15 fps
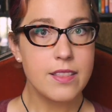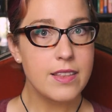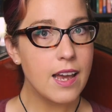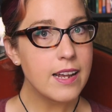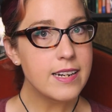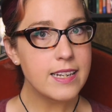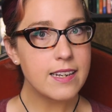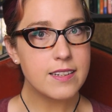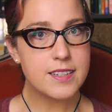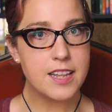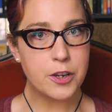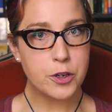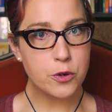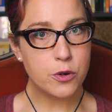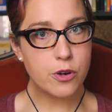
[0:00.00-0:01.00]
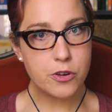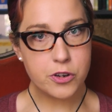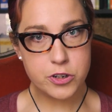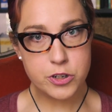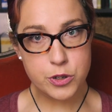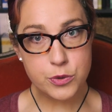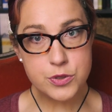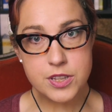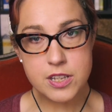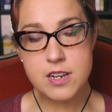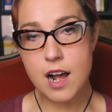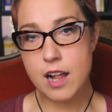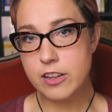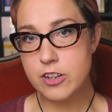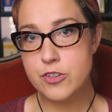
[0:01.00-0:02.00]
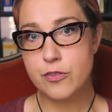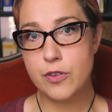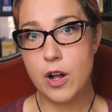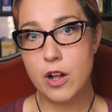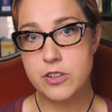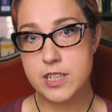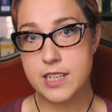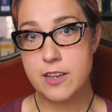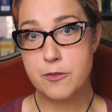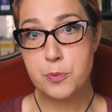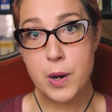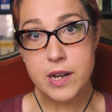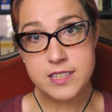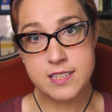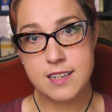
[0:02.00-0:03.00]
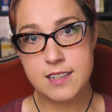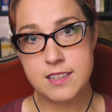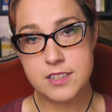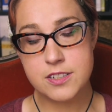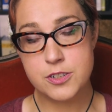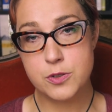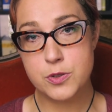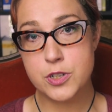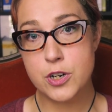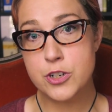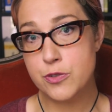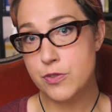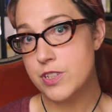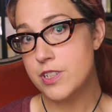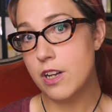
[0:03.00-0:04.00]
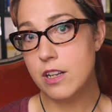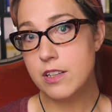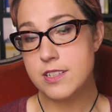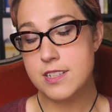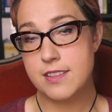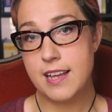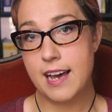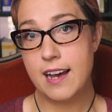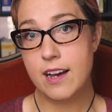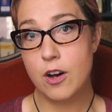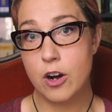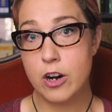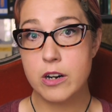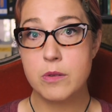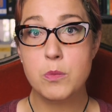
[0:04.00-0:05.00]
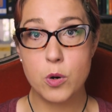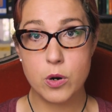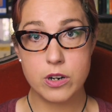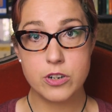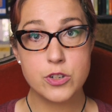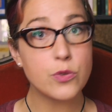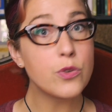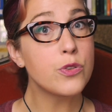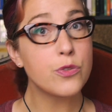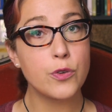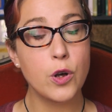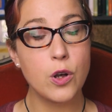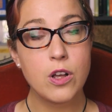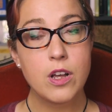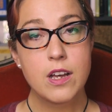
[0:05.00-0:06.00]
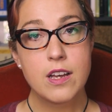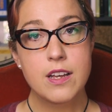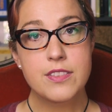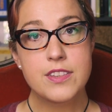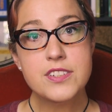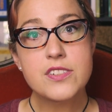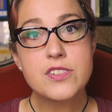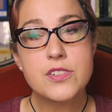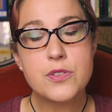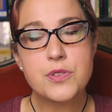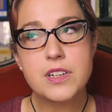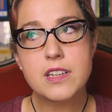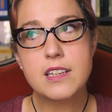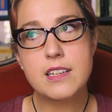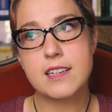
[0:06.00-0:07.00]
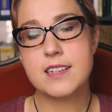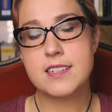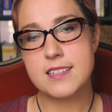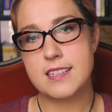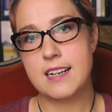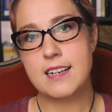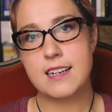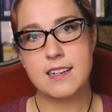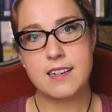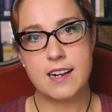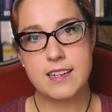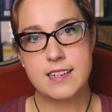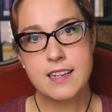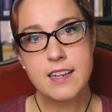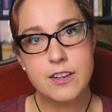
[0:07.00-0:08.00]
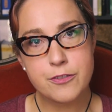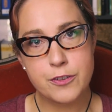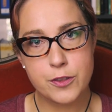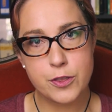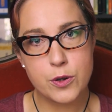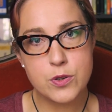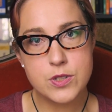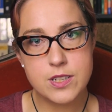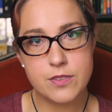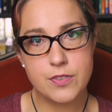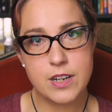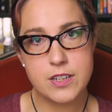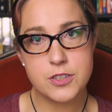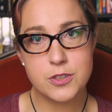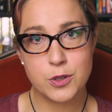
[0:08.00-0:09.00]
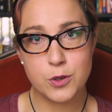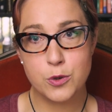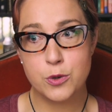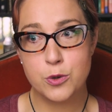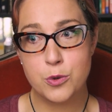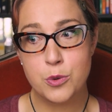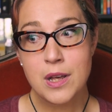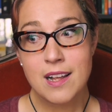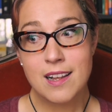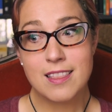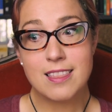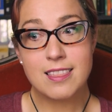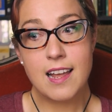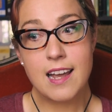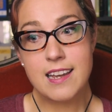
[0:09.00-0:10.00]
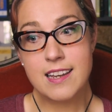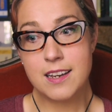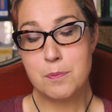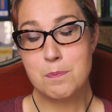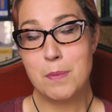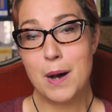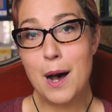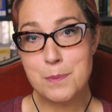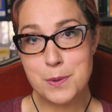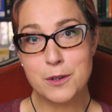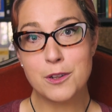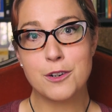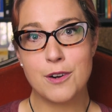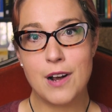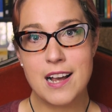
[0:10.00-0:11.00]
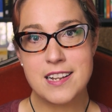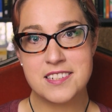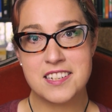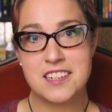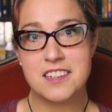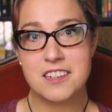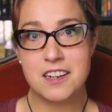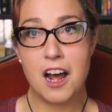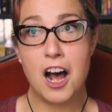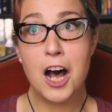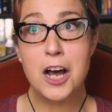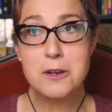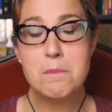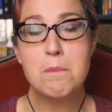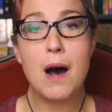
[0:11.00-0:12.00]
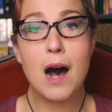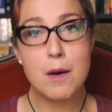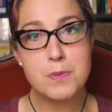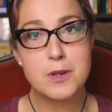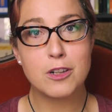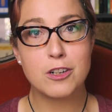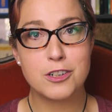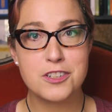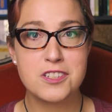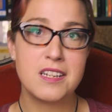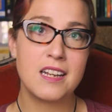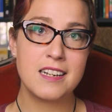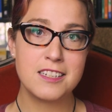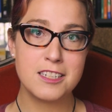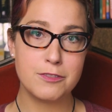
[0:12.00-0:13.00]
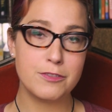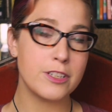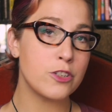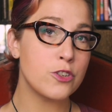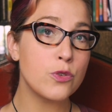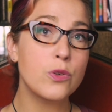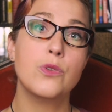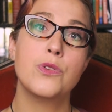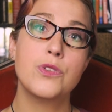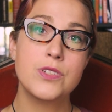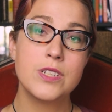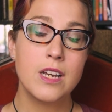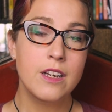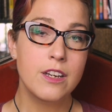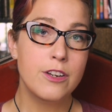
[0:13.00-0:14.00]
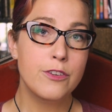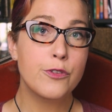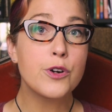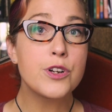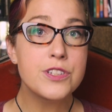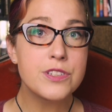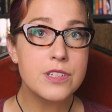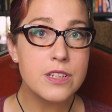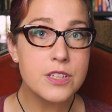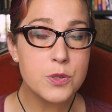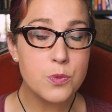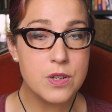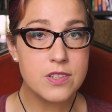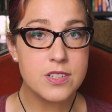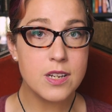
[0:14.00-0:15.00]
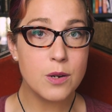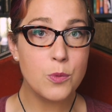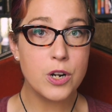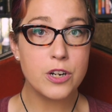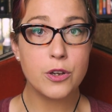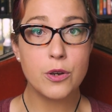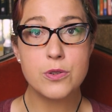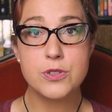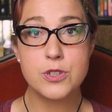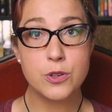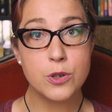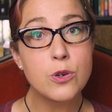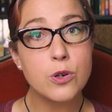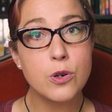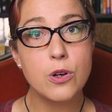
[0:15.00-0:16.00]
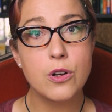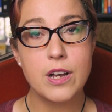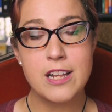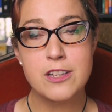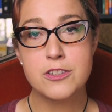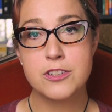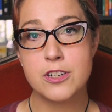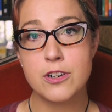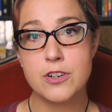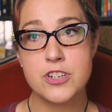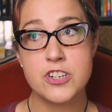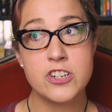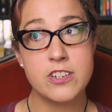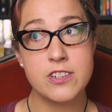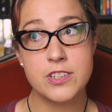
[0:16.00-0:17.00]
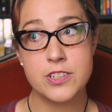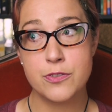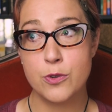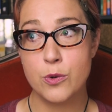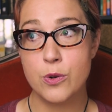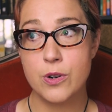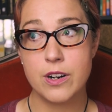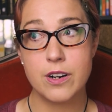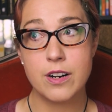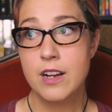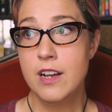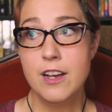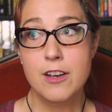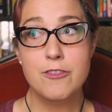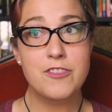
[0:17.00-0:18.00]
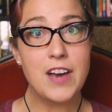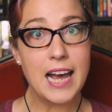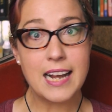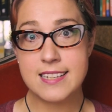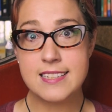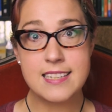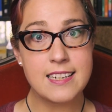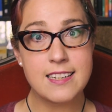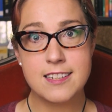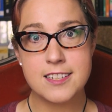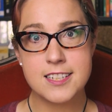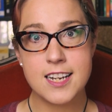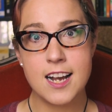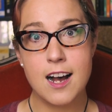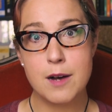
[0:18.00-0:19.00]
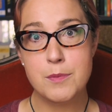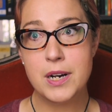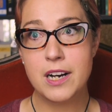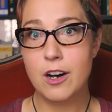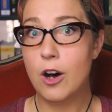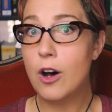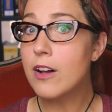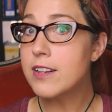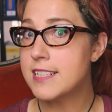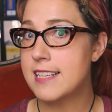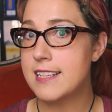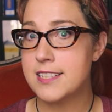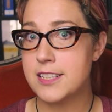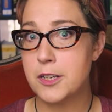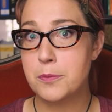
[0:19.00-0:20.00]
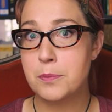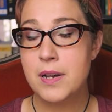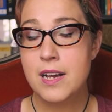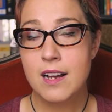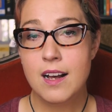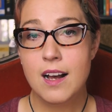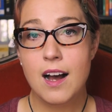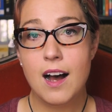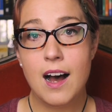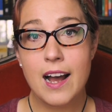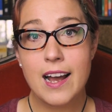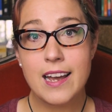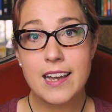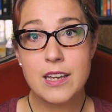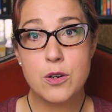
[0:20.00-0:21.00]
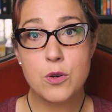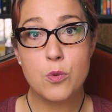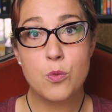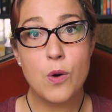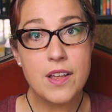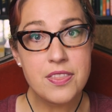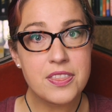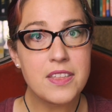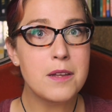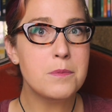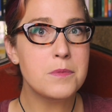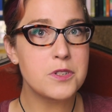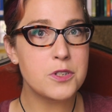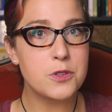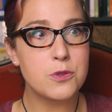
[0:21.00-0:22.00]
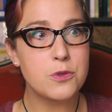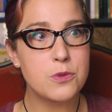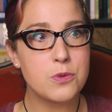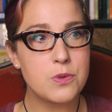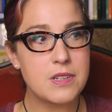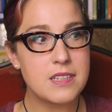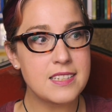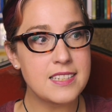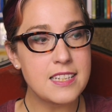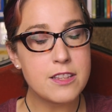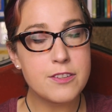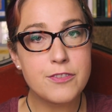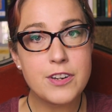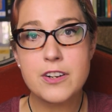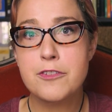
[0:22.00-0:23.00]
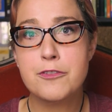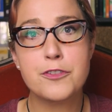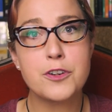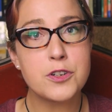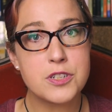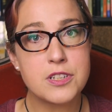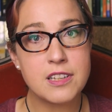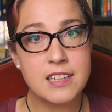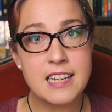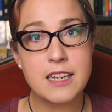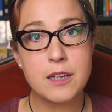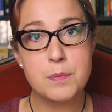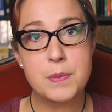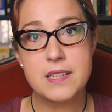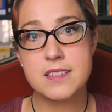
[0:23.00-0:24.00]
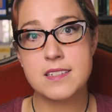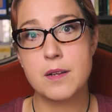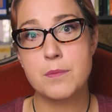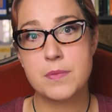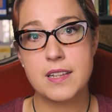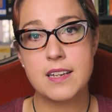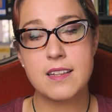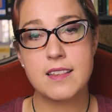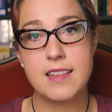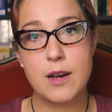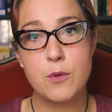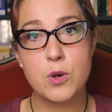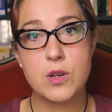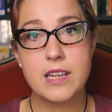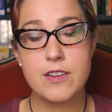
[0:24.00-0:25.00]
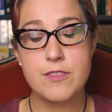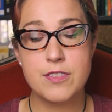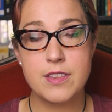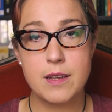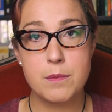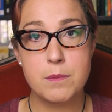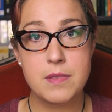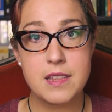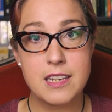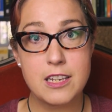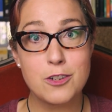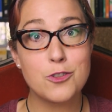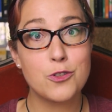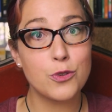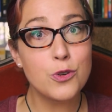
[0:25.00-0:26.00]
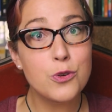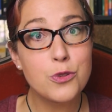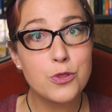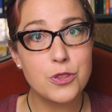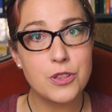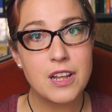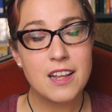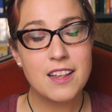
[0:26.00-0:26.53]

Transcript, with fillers: The idea is that Google could use the Knowledge Vault to give precedence to search results that are more truthful. This is a really exciting idea for those of us who like popularizing unpopular scientific truths. For instance, when someone goes to Google and searches for vaccines, autism, I want them to see the very first link be something that will give them the truth